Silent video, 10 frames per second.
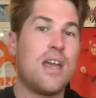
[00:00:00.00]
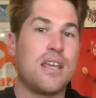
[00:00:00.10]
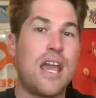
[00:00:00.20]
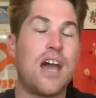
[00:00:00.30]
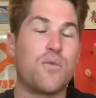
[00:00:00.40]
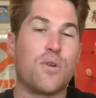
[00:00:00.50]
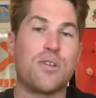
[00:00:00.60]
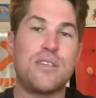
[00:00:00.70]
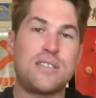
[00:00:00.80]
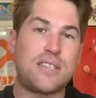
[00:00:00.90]
Yeah,
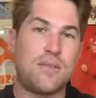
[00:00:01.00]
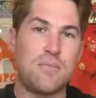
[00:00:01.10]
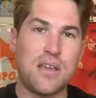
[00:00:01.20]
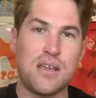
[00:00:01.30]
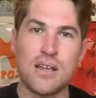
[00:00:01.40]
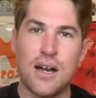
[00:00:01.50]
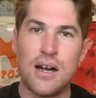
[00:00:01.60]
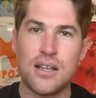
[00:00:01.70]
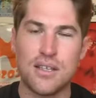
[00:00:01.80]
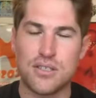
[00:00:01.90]
Unworthy sent me a
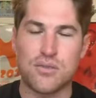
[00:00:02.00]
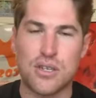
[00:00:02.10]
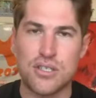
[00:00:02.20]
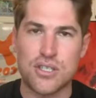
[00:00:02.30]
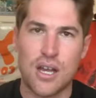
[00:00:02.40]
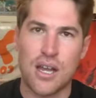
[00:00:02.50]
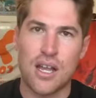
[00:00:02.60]
little screenshot